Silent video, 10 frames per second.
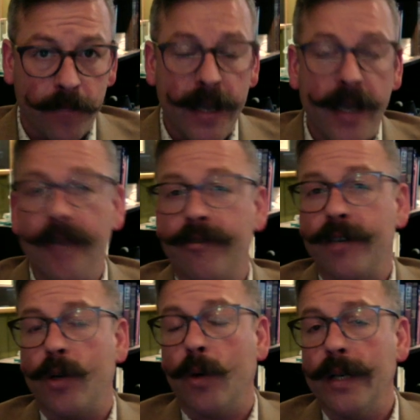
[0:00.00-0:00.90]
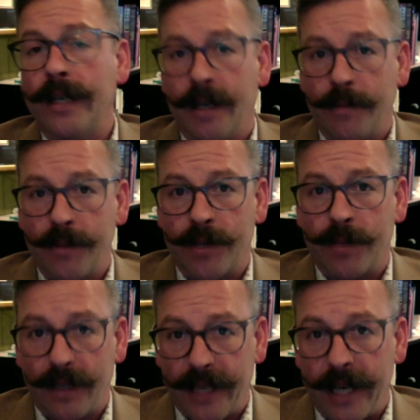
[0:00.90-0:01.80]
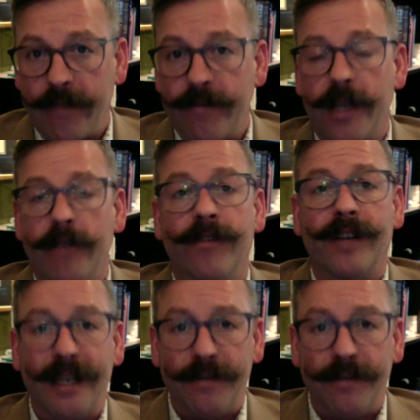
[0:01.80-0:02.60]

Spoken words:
If the court comes to believe that you've forgiven